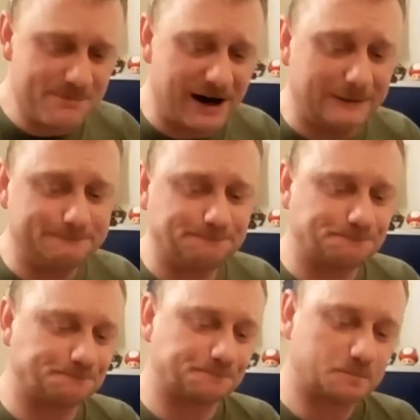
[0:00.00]
But
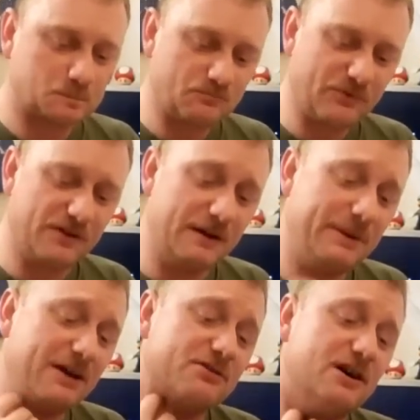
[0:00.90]

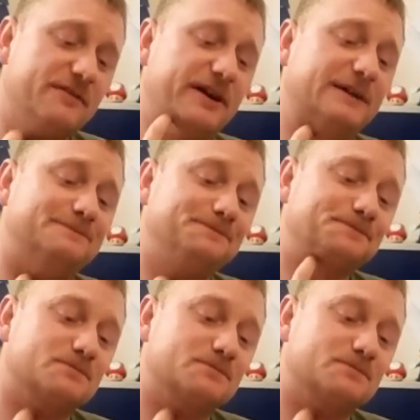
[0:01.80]
a paragraph here,